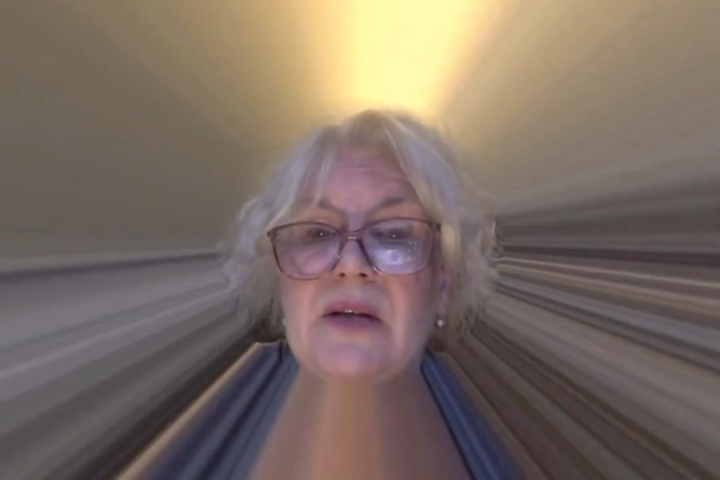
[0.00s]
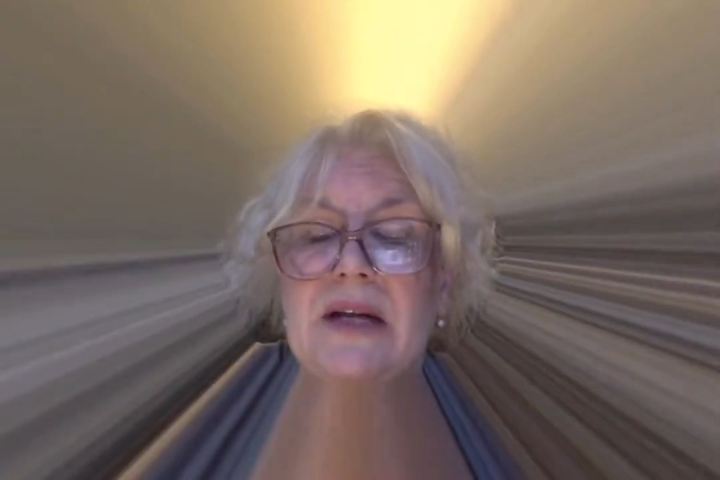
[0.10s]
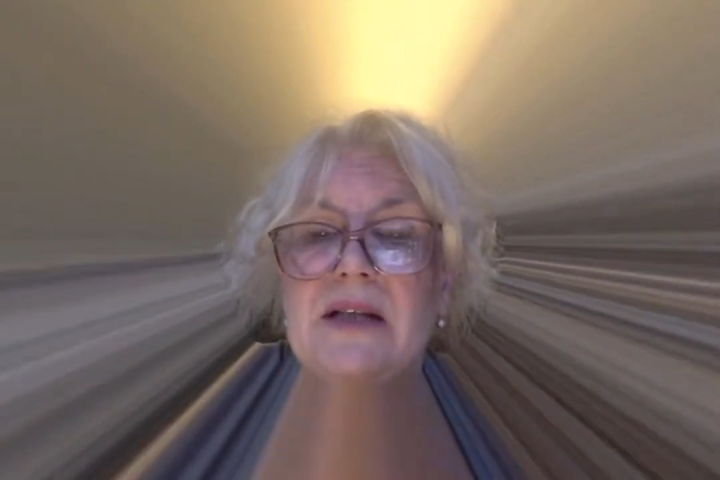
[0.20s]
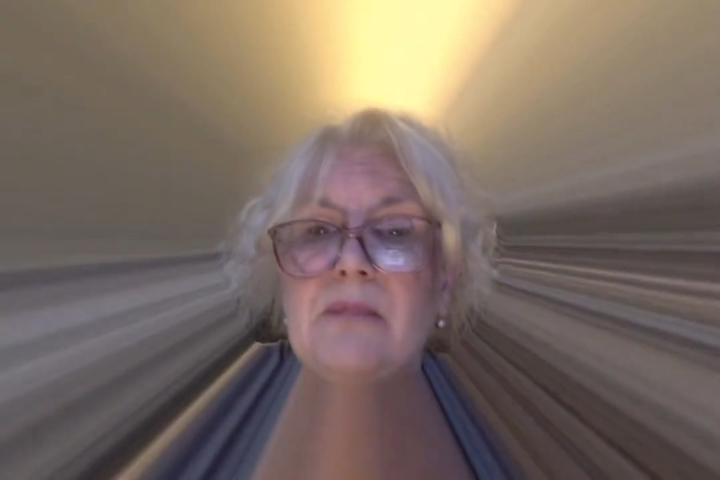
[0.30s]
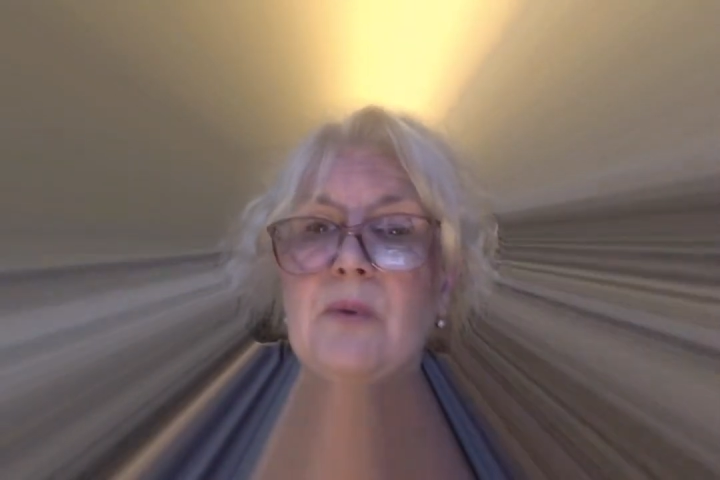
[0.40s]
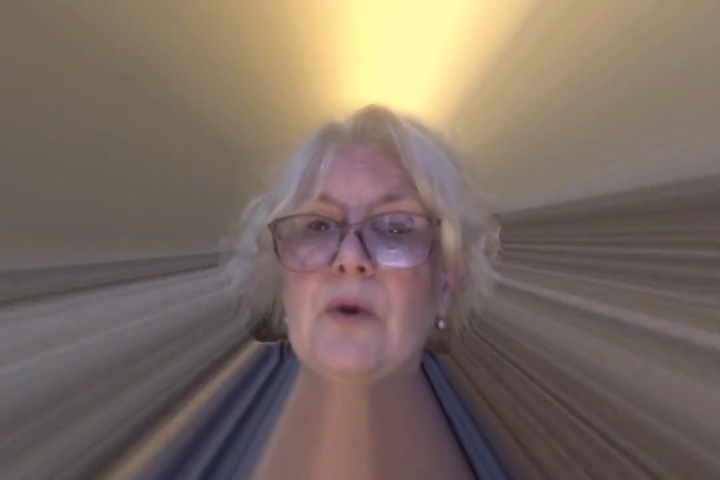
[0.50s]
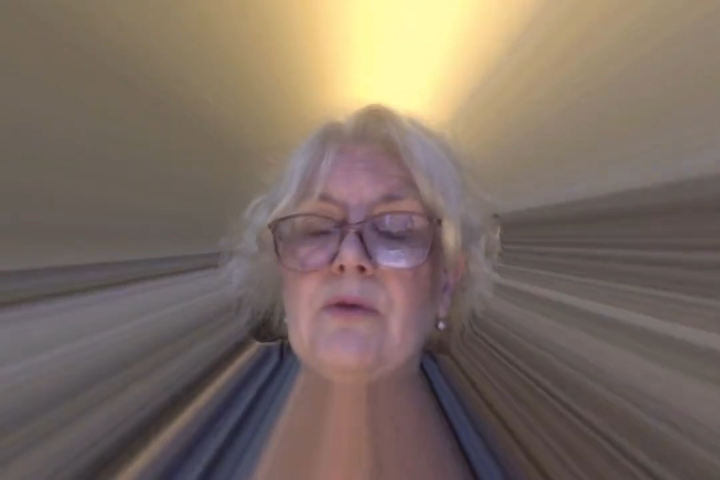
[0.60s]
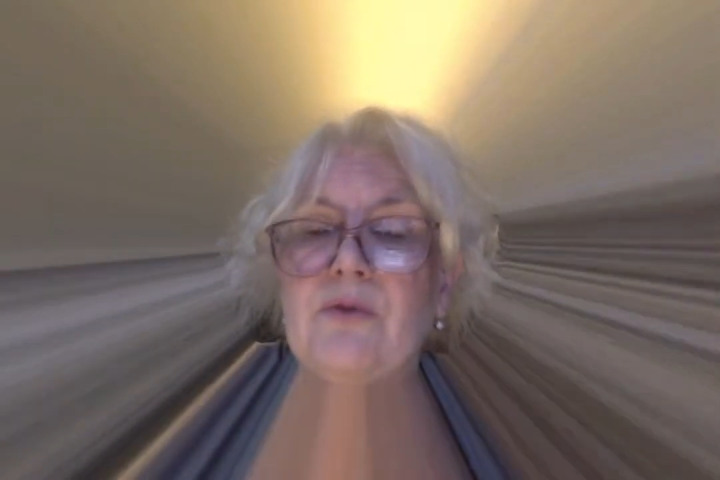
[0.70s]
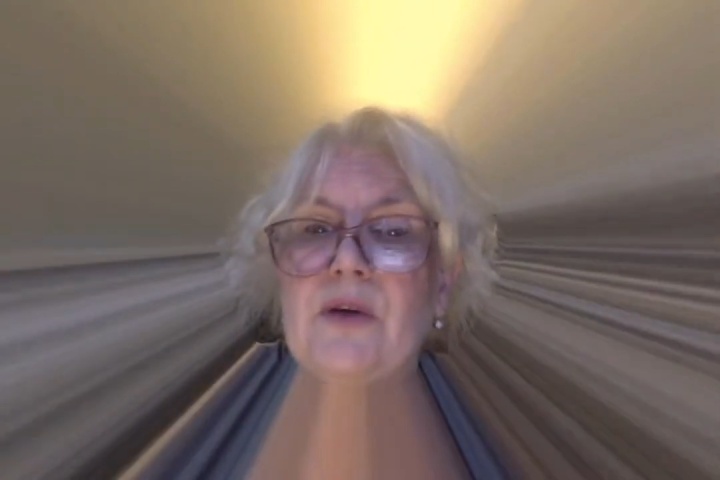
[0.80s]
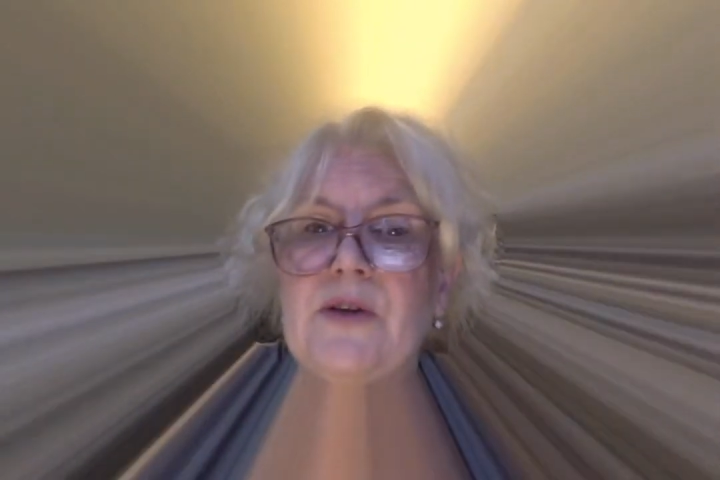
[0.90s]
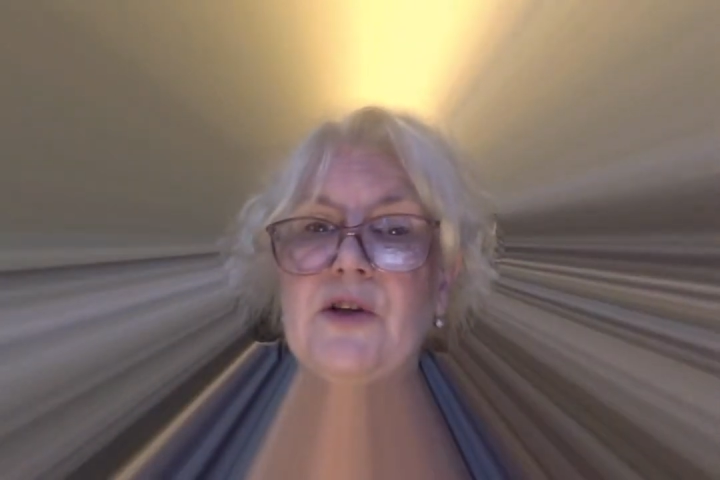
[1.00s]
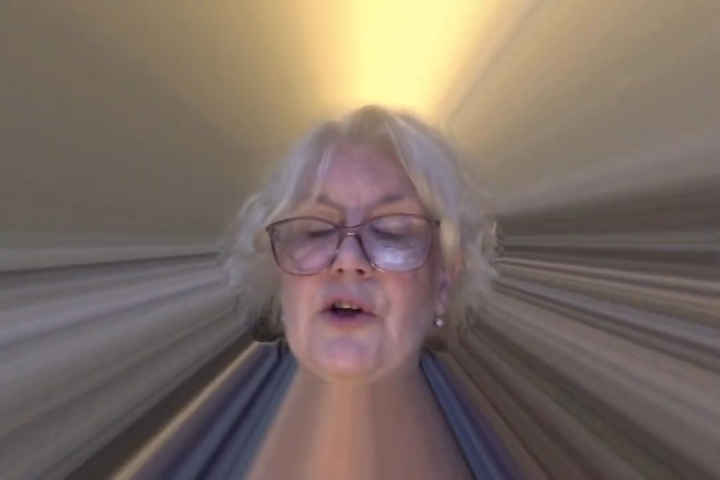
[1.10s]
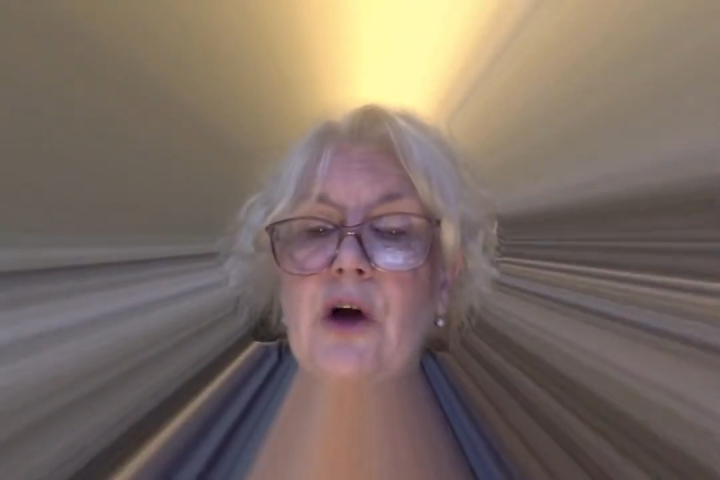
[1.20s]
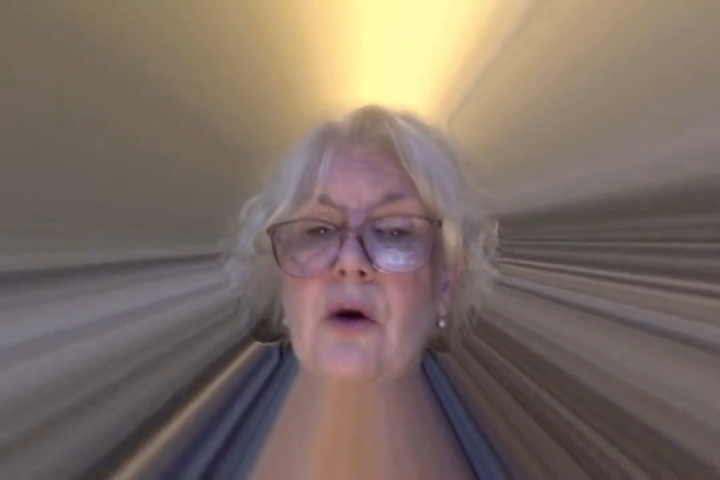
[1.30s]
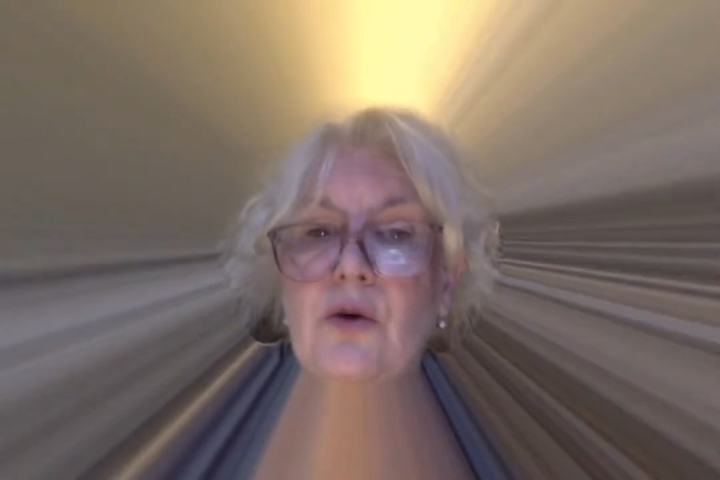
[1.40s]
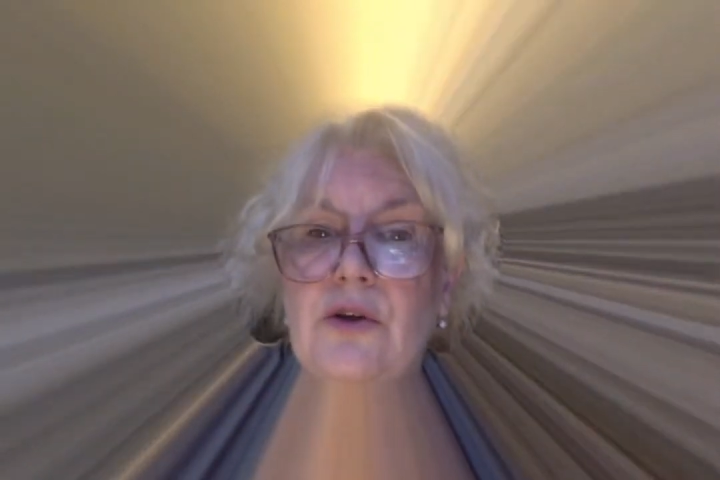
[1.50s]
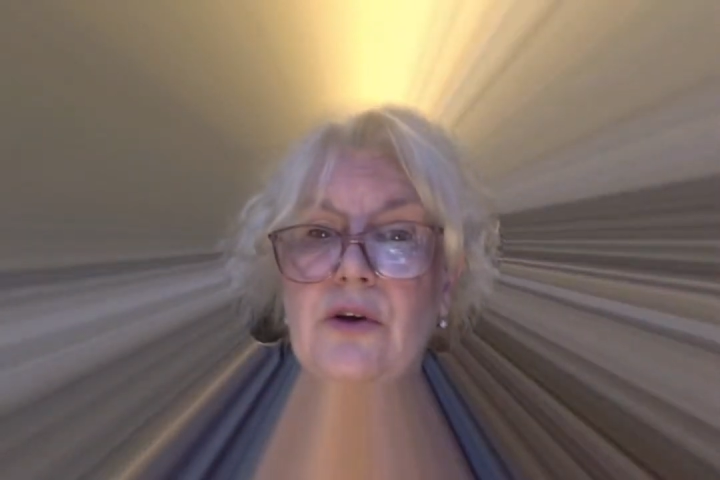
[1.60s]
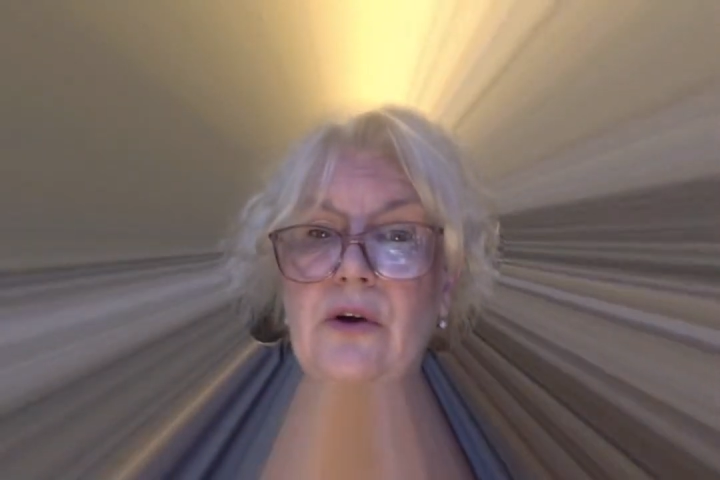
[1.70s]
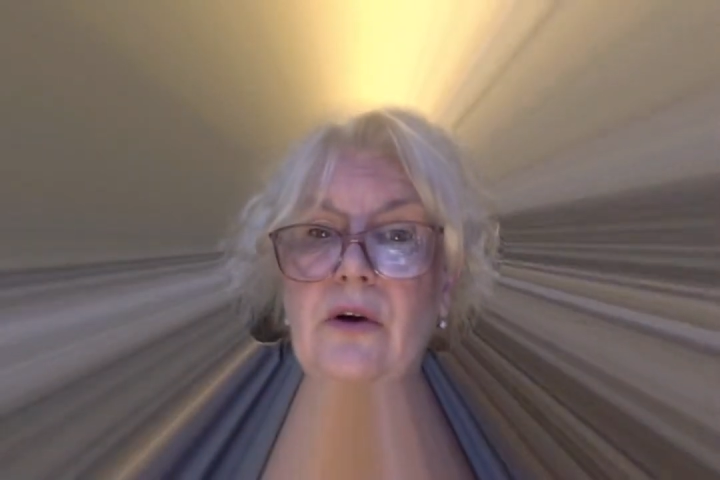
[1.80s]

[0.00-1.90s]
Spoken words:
And it's important for us to note